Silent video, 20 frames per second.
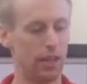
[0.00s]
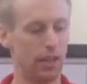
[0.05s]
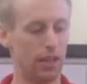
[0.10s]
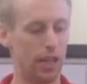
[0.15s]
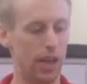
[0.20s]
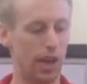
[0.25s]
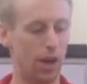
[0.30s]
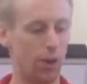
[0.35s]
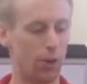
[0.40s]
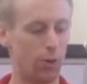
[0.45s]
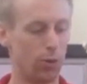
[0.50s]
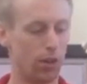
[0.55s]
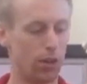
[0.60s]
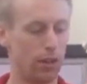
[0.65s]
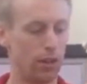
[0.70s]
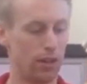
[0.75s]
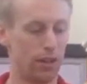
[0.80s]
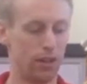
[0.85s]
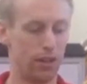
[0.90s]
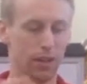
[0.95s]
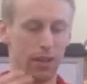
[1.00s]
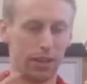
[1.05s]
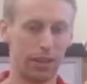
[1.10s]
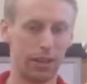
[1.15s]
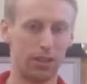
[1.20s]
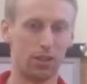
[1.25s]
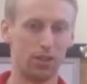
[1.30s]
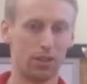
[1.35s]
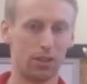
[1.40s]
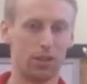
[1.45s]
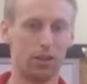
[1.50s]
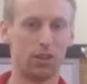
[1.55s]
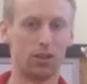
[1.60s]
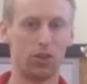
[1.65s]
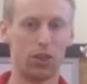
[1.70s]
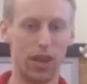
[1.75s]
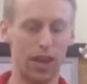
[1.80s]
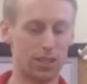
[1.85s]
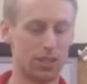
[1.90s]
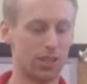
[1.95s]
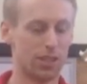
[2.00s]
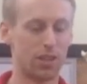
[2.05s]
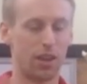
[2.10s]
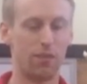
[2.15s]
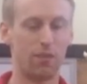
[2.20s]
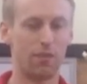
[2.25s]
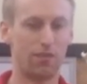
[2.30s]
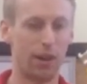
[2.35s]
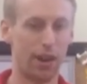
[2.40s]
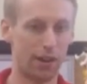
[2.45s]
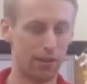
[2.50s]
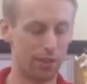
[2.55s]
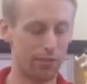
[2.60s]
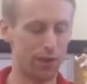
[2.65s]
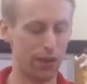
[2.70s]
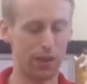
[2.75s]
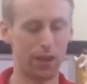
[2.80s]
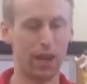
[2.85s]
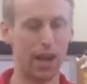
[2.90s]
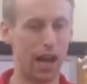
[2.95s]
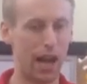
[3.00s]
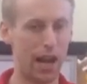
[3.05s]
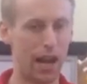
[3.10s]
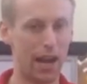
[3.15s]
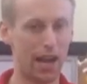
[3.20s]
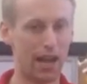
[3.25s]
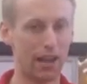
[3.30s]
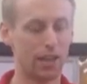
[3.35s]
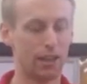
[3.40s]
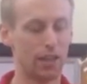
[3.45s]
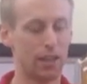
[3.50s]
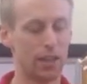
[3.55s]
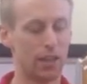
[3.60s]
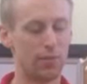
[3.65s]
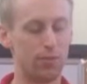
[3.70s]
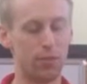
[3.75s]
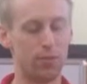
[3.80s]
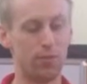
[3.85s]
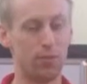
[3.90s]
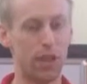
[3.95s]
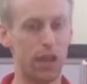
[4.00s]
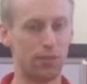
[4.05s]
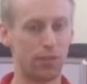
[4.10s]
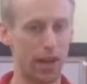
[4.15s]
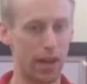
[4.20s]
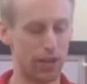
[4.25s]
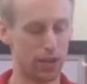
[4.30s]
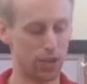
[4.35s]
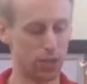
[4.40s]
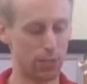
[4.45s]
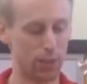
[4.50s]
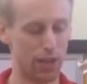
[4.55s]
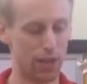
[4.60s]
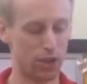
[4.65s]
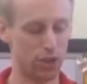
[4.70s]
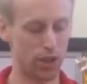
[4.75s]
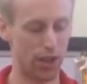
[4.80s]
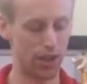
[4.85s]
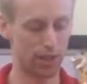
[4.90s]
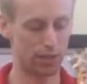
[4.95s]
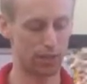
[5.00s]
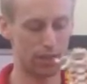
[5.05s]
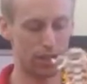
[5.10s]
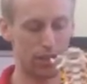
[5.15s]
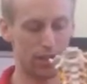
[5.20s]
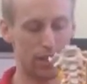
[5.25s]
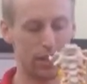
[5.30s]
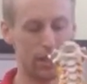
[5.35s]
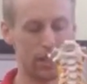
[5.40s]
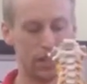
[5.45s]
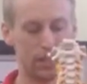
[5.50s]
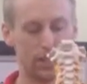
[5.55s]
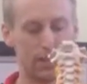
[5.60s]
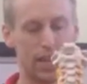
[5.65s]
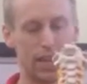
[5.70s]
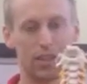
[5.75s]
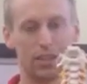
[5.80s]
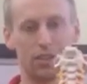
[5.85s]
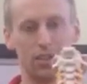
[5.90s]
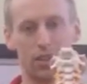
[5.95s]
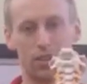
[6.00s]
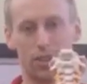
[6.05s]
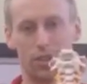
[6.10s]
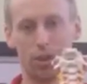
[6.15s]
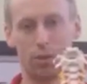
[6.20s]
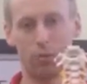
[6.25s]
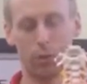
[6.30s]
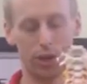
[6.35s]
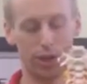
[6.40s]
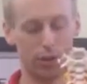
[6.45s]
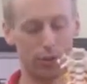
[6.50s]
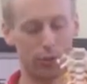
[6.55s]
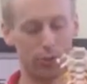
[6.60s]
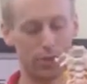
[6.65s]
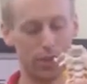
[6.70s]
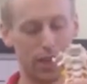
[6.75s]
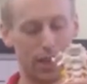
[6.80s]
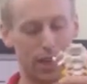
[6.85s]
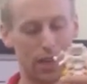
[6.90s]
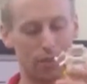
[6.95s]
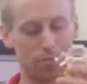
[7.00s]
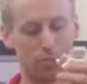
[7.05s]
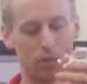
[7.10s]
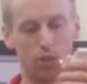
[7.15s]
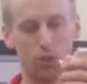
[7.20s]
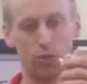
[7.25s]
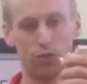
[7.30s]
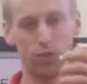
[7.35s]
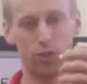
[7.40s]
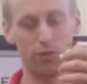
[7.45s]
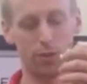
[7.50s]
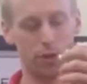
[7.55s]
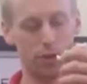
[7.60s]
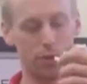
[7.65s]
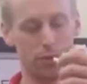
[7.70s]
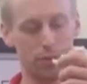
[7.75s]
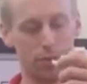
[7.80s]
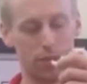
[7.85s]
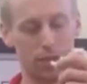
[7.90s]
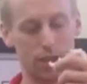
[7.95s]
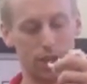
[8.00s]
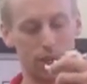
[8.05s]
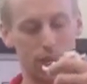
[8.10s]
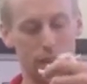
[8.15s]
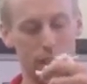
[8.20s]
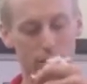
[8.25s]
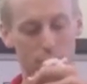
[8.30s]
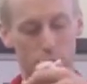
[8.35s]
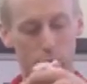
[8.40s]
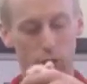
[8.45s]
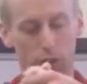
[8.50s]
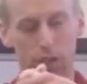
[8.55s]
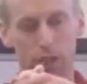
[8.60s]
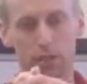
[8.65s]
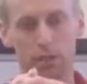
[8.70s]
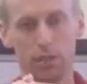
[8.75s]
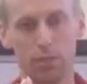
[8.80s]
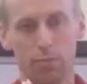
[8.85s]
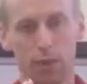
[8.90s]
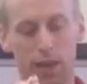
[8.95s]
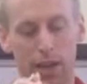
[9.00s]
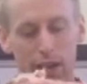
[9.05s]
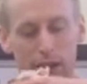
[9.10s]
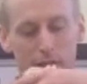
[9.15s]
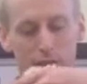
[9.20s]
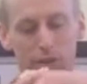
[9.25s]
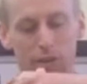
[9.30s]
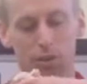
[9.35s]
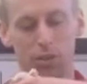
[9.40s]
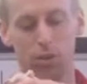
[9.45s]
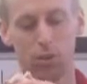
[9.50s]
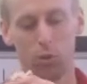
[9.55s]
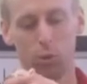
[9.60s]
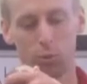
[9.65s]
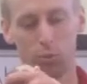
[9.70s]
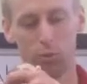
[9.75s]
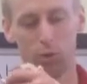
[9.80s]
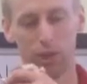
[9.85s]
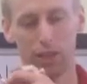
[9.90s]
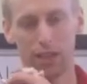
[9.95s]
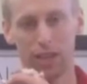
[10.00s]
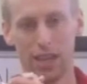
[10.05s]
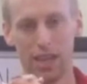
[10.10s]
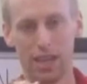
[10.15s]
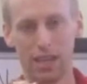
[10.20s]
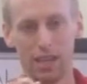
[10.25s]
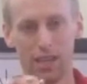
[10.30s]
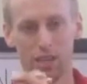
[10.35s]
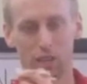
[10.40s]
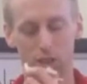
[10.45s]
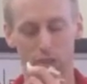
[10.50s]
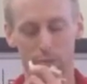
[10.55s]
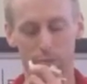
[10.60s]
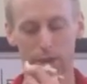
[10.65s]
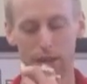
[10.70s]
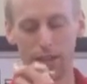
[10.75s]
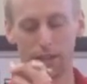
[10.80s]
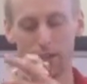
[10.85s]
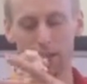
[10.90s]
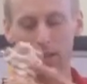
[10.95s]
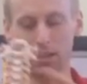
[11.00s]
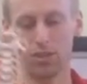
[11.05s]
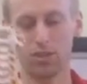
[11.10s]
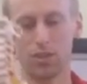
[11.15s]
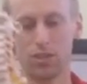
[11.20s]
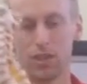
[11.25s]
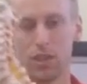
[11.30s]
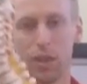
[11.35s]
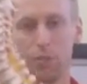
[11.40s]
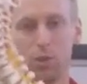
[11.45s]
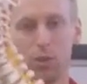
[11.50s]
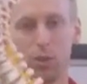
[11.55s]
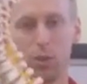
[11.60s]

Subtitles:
Now, again, chances are very, very high, if you've never had your spine checked, is that somewhere through time you've developed a crooked spine or put a kink in your spine like you see I'm